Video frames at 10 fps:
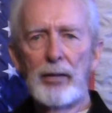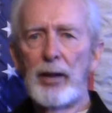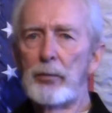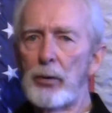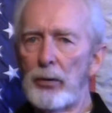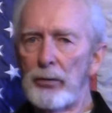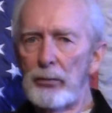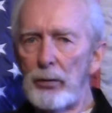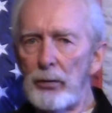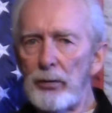They broke the
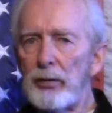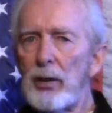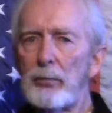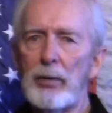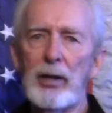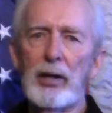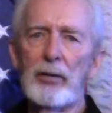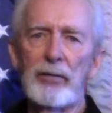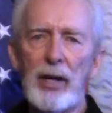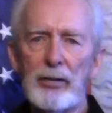rules, but it
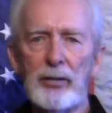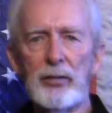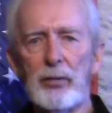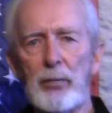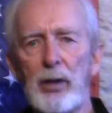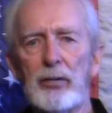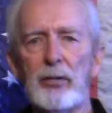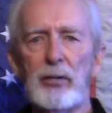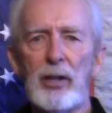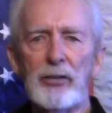advances the
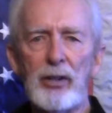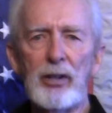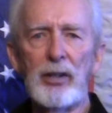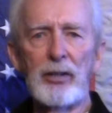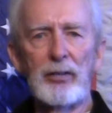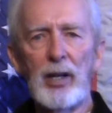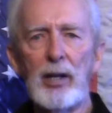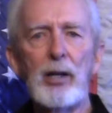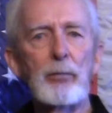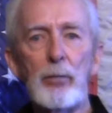Marxist agenda to
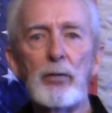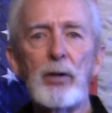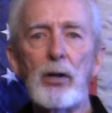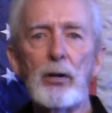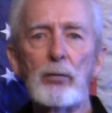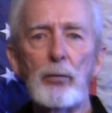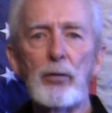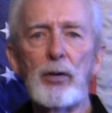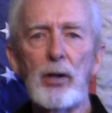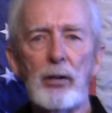say, move along,
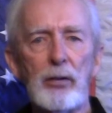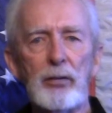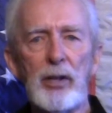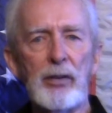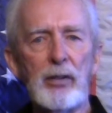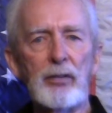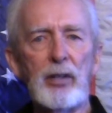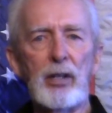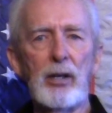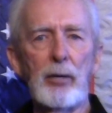there's nothing to
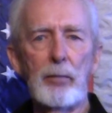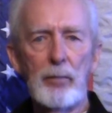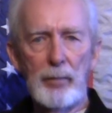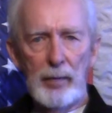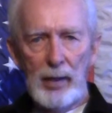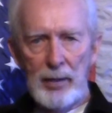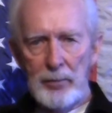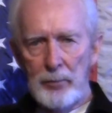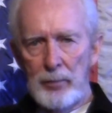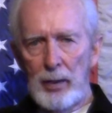see here.
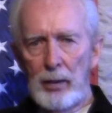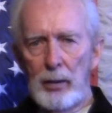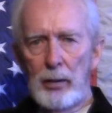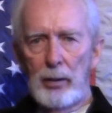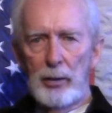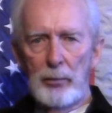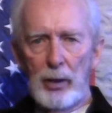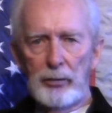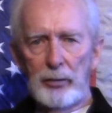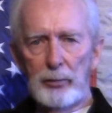The
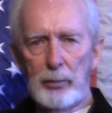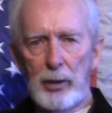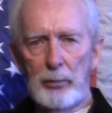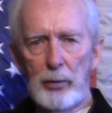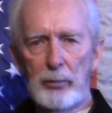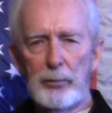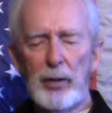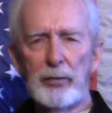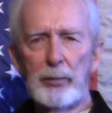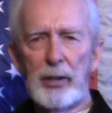Marxist playbook
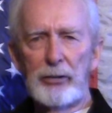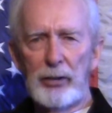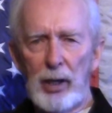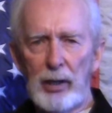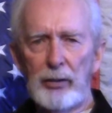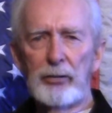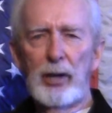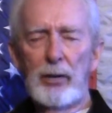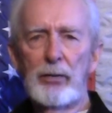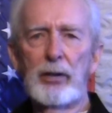must be
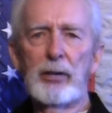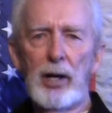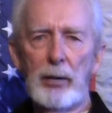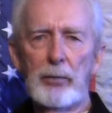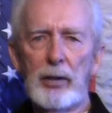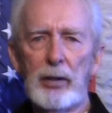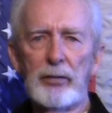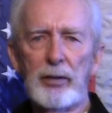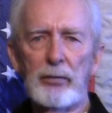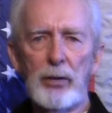challenged every time it
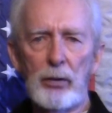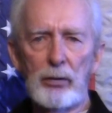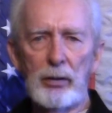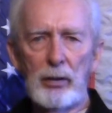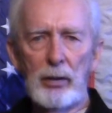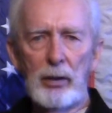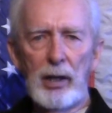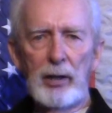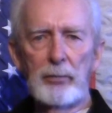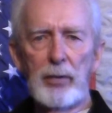is invoked.
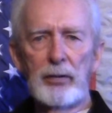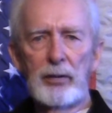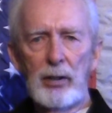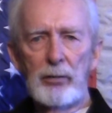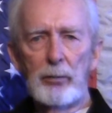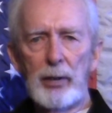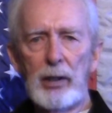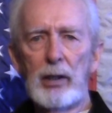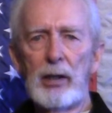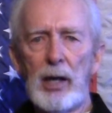It must never
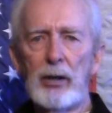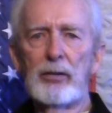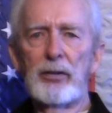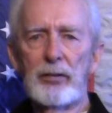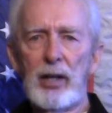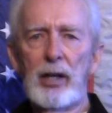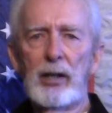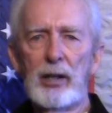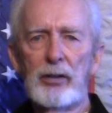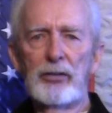be allowed to
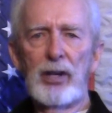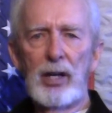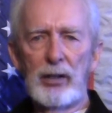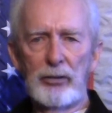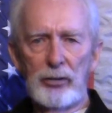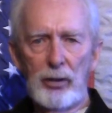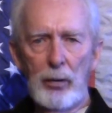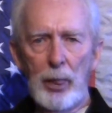stand unchallenged.